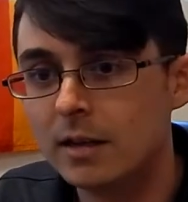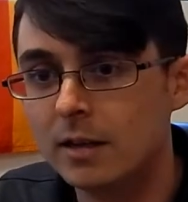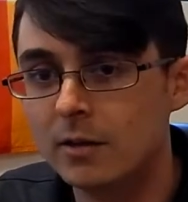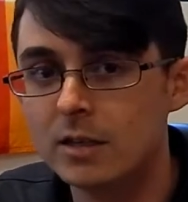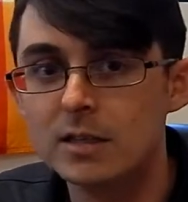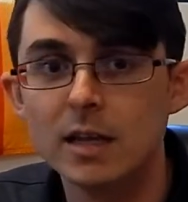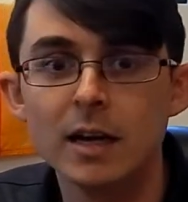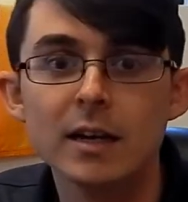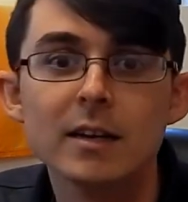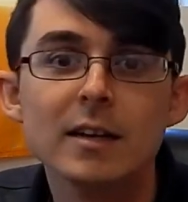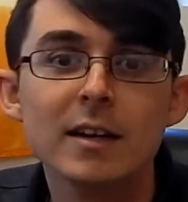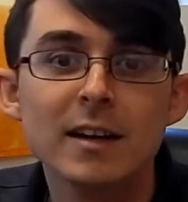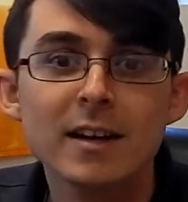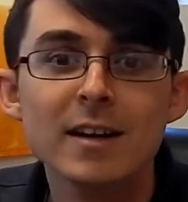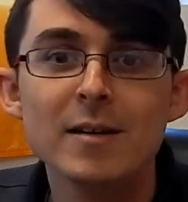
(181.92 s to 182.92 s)
there is that.
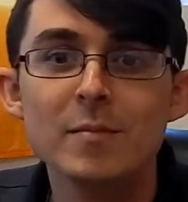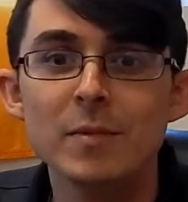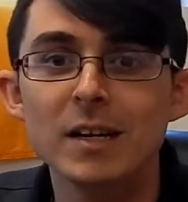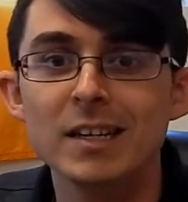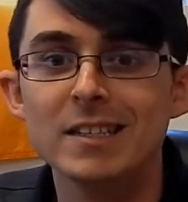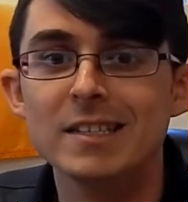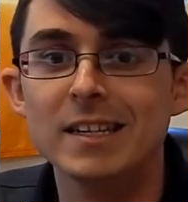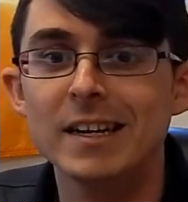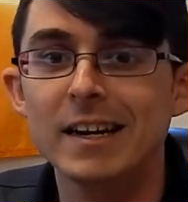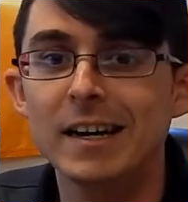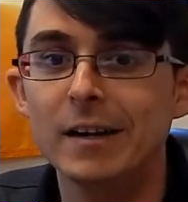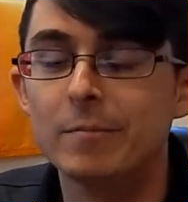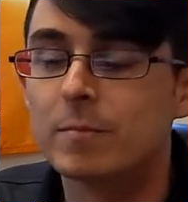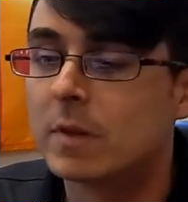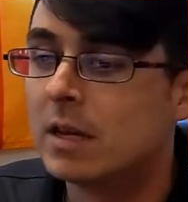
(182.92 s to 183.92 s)
But
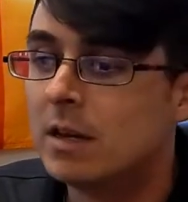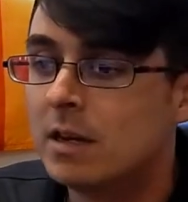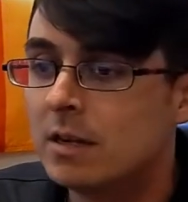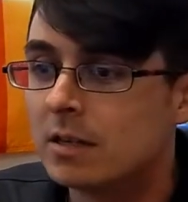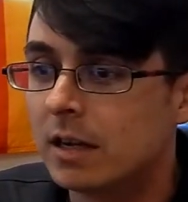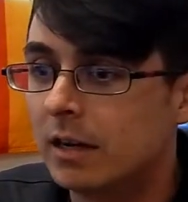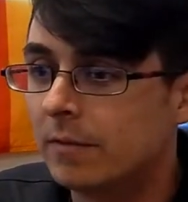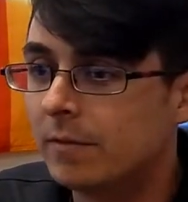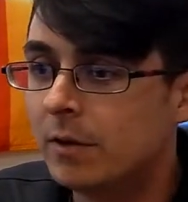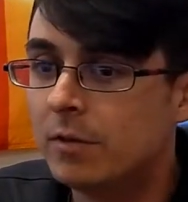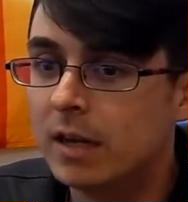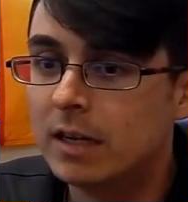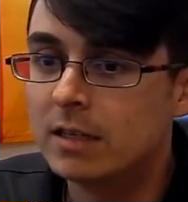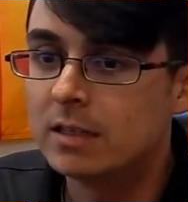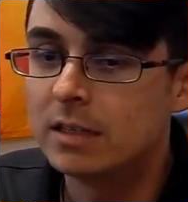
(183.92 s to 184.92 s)
it's got a few
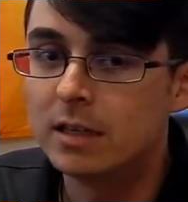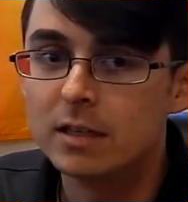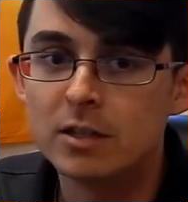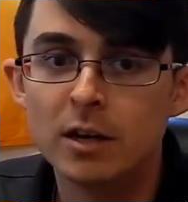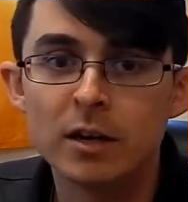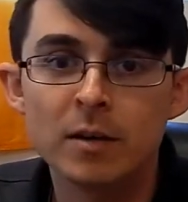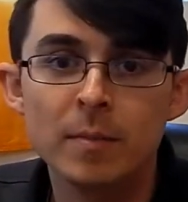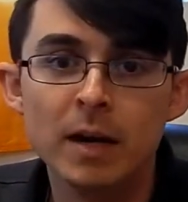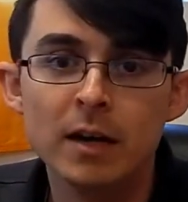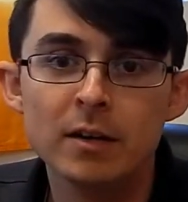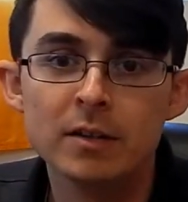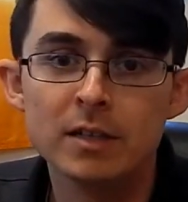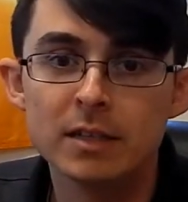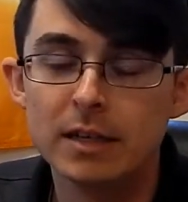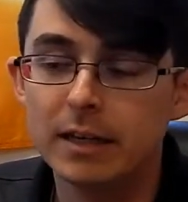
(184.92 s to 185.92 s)
things to talk
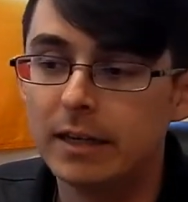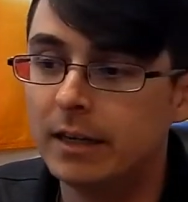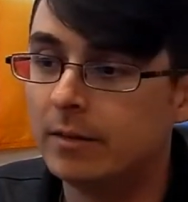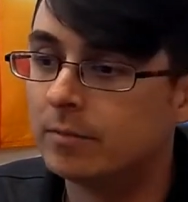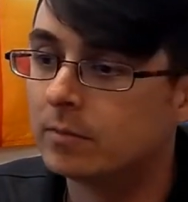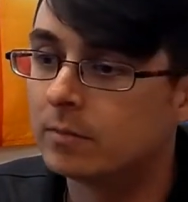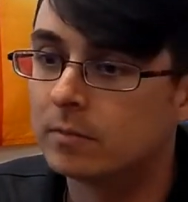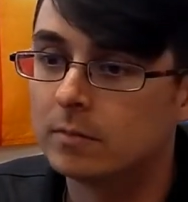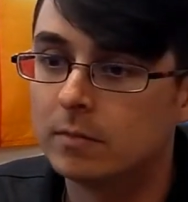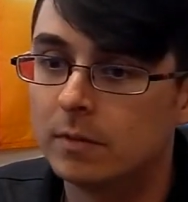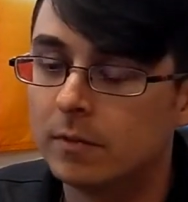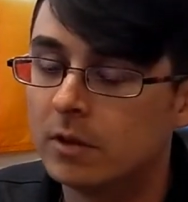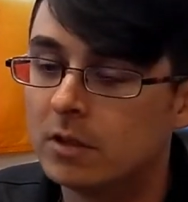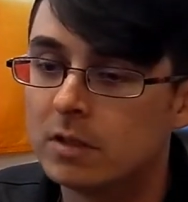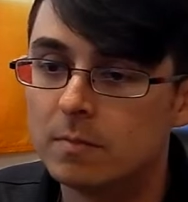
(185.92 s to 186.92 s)
about. The
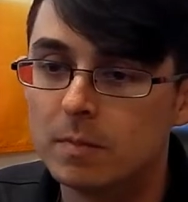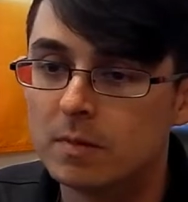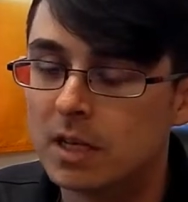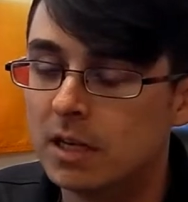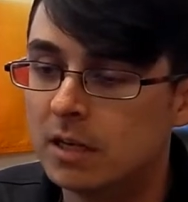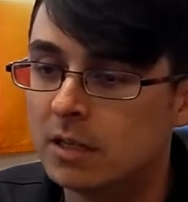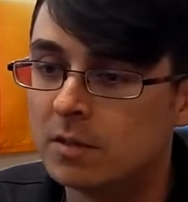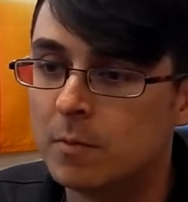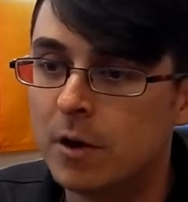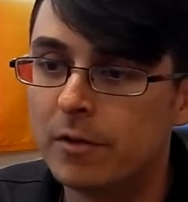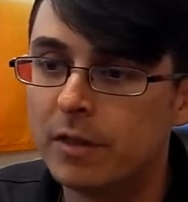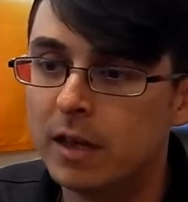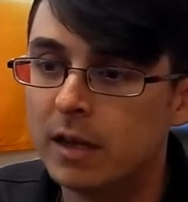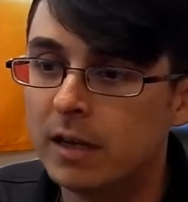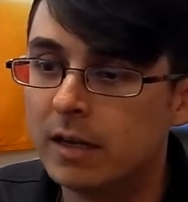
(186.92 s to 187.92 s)
first
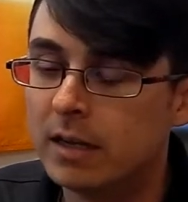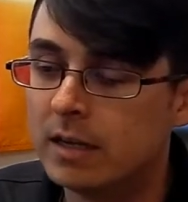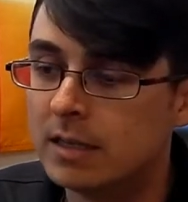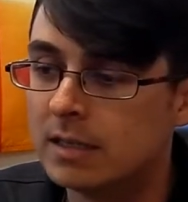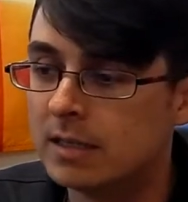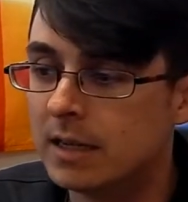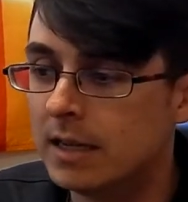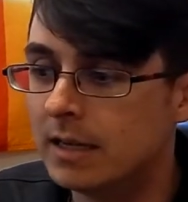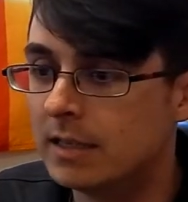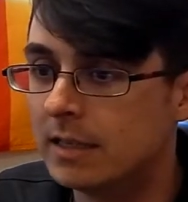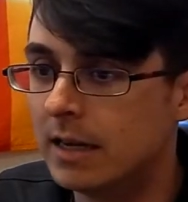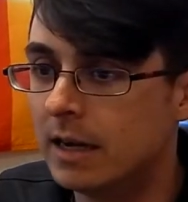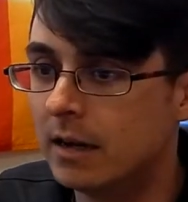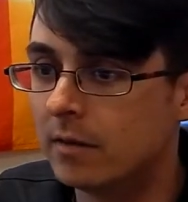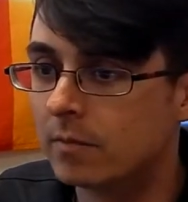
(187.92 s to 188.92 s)
small thing is that
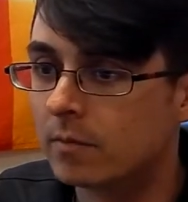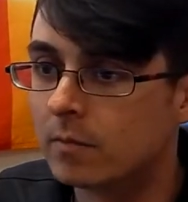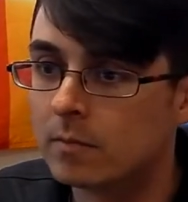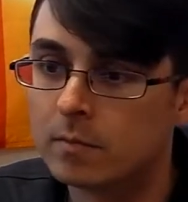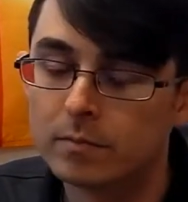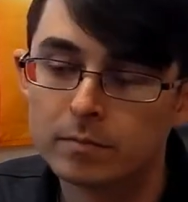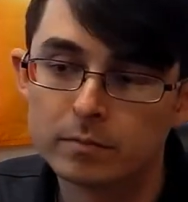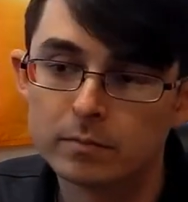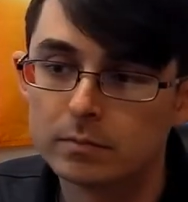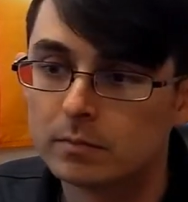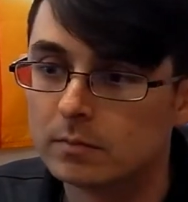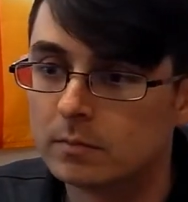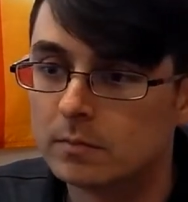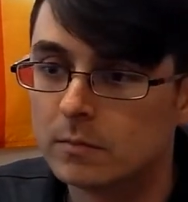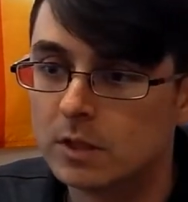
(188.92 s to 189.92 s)

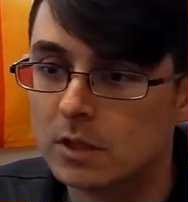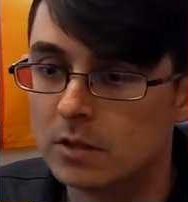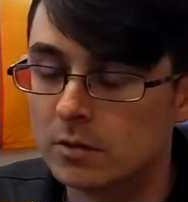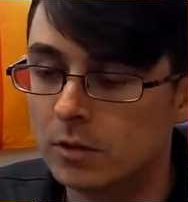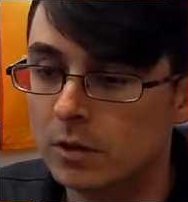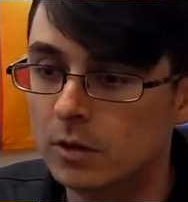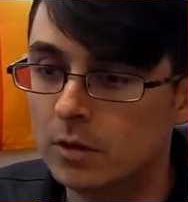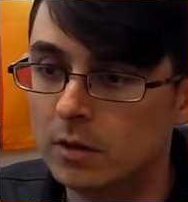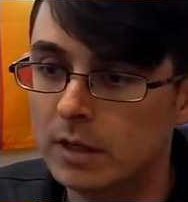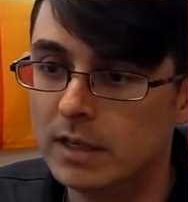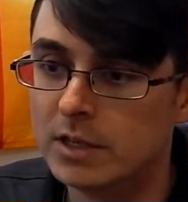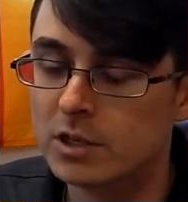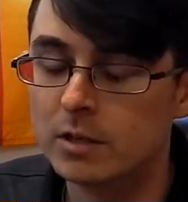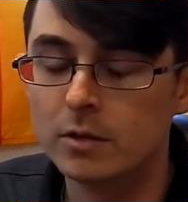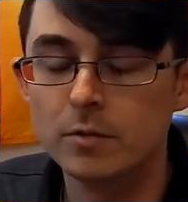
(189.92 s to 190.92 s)
just a little
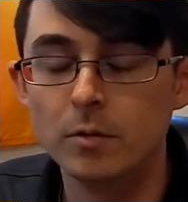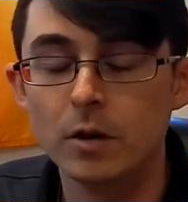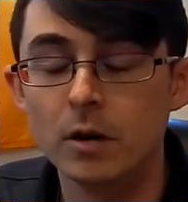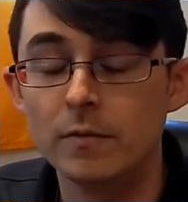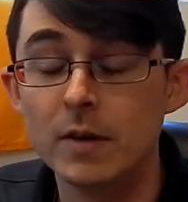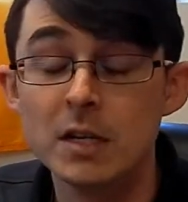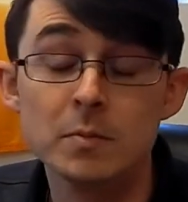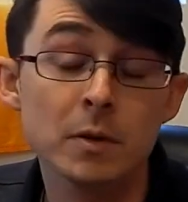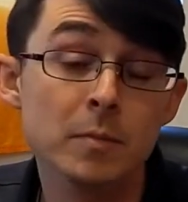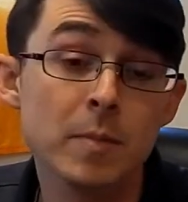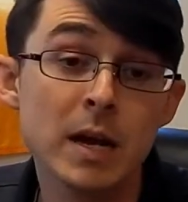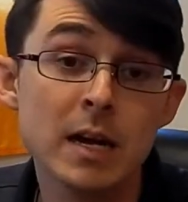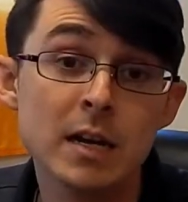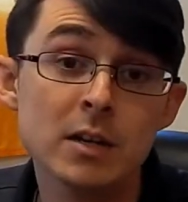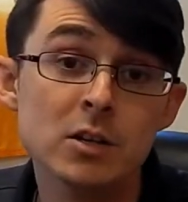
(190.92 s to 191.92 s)
addition to our Facebook
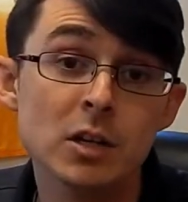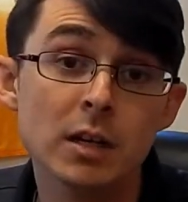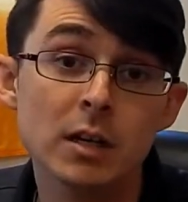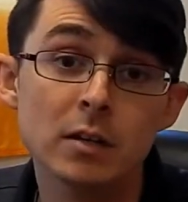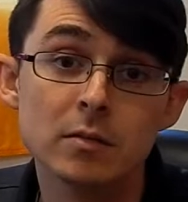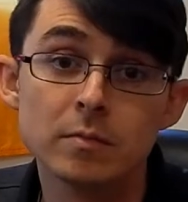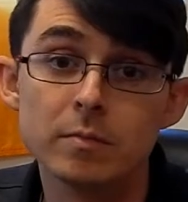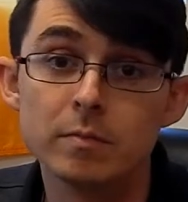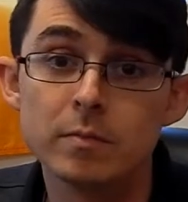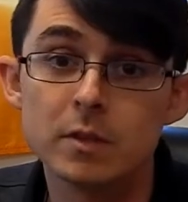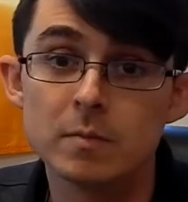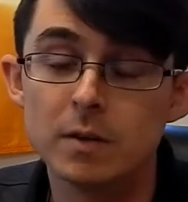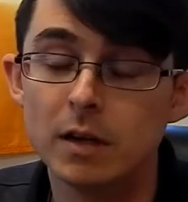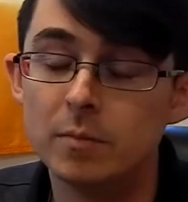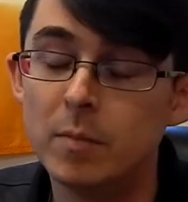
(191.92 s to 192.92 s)
page.
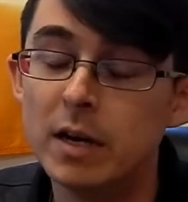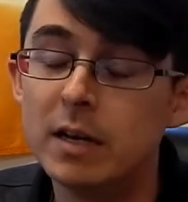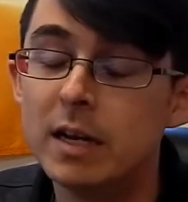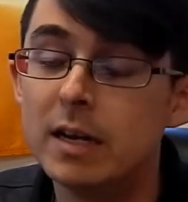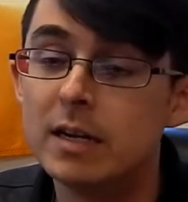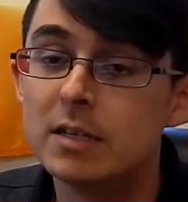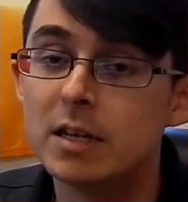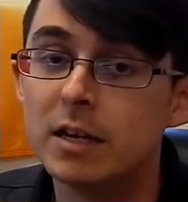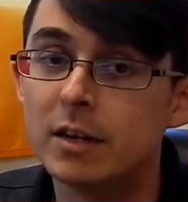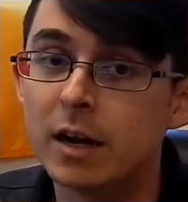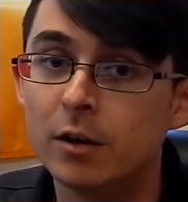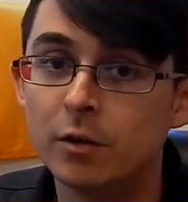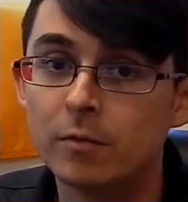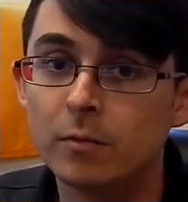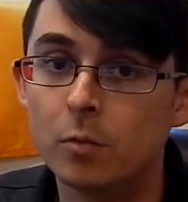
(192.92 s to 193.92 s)
On Mondays, I
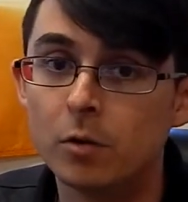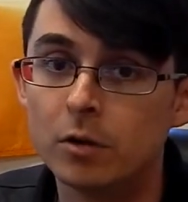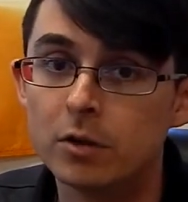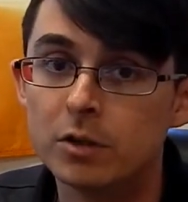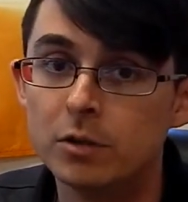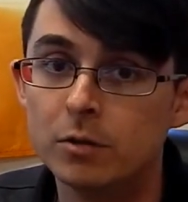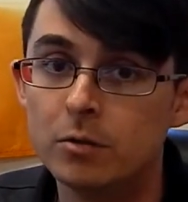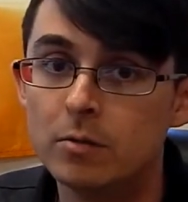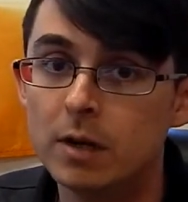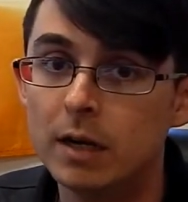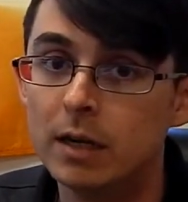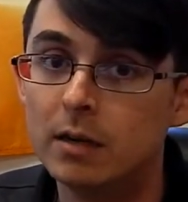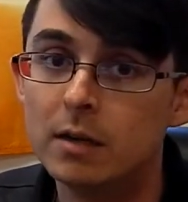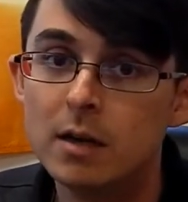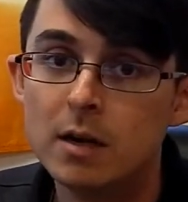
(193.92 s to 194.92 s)
kind of look forward to
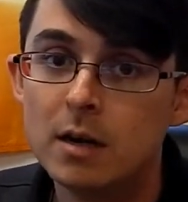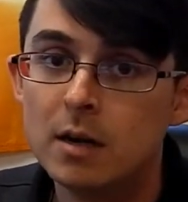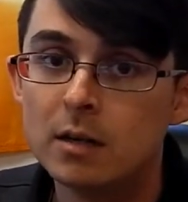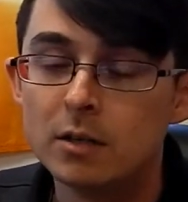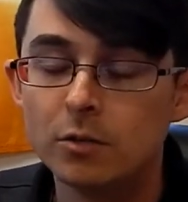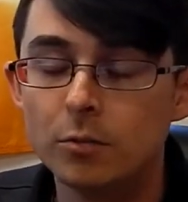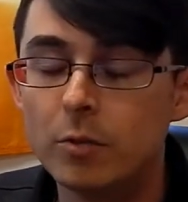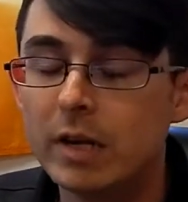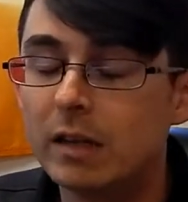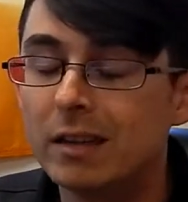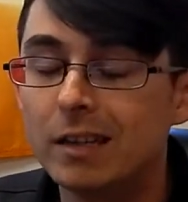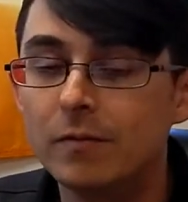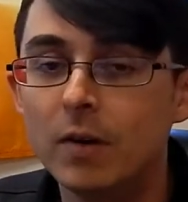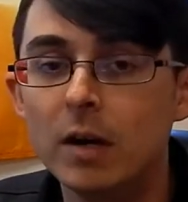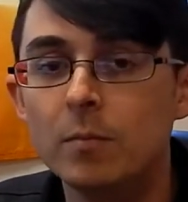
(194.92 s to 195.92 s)
the
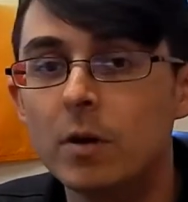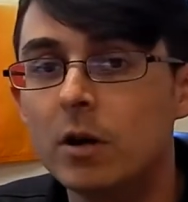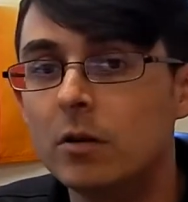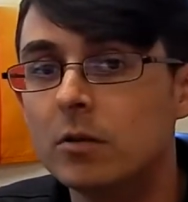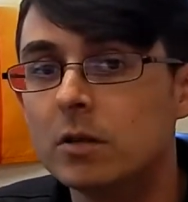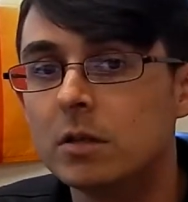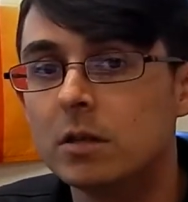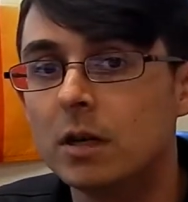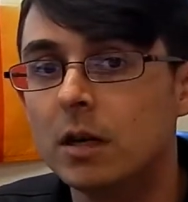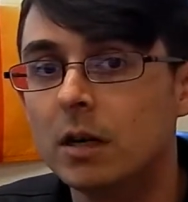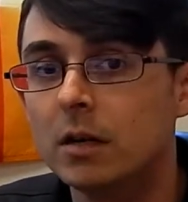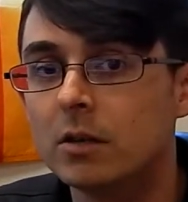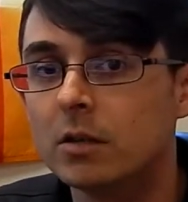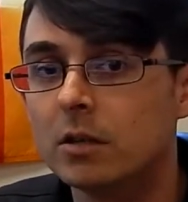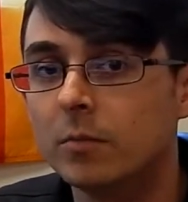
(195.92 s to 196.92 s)
weekly event post,
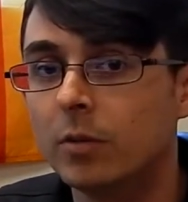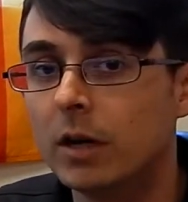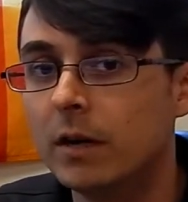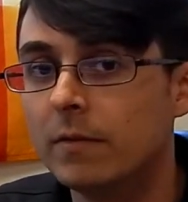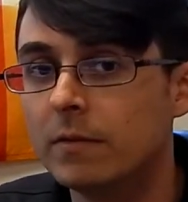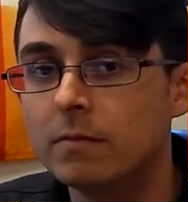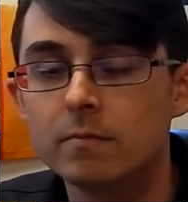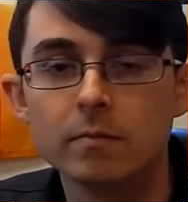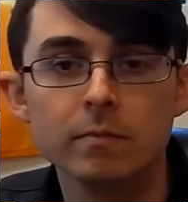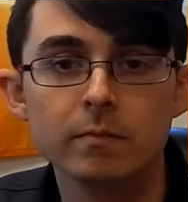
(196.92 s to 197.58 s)
just a brief